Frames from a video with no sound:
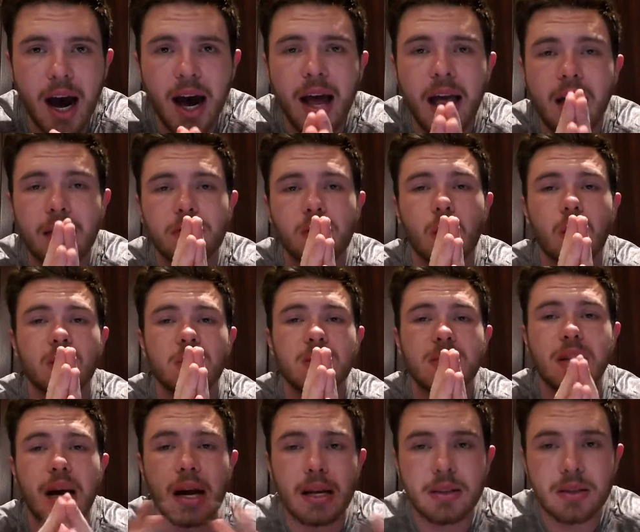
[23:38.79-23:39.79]
I have got
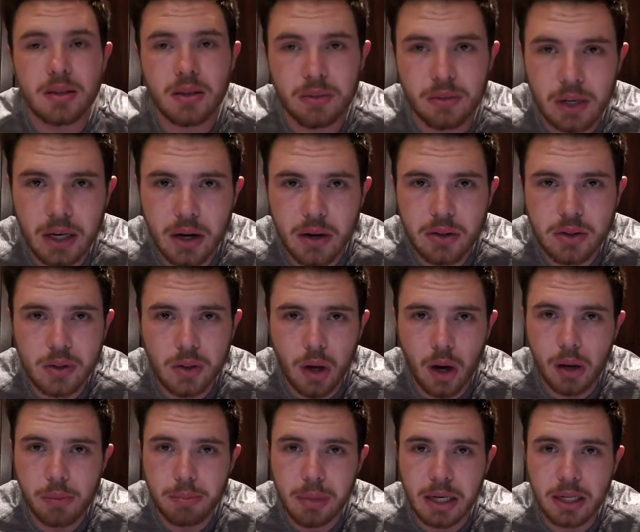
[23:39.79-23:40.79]
tons of videos
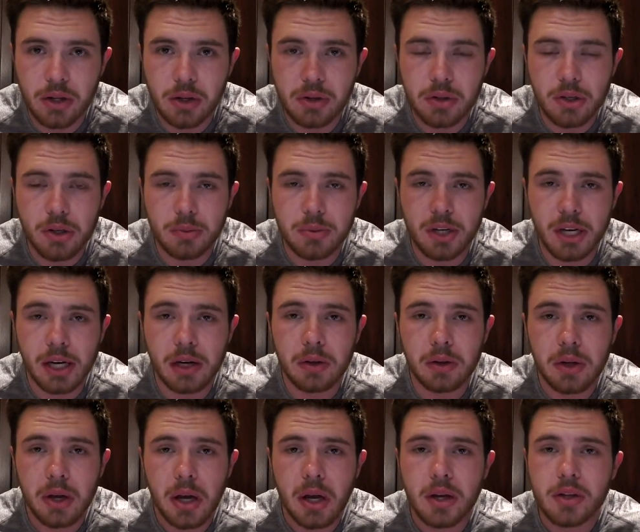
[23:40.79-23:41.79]
on my YouTube
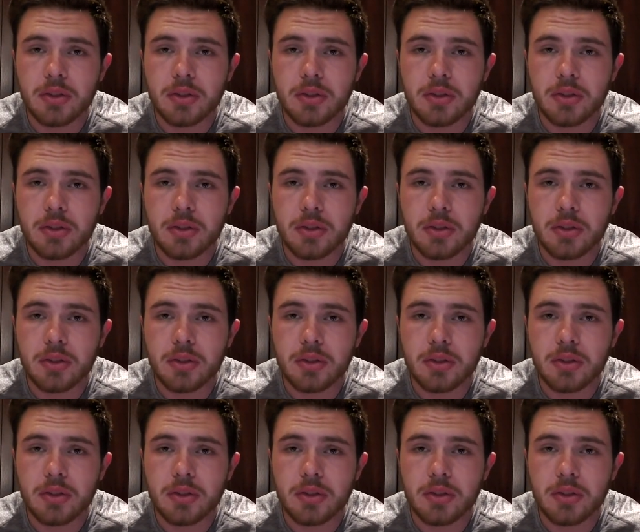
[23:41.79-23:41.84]
channel.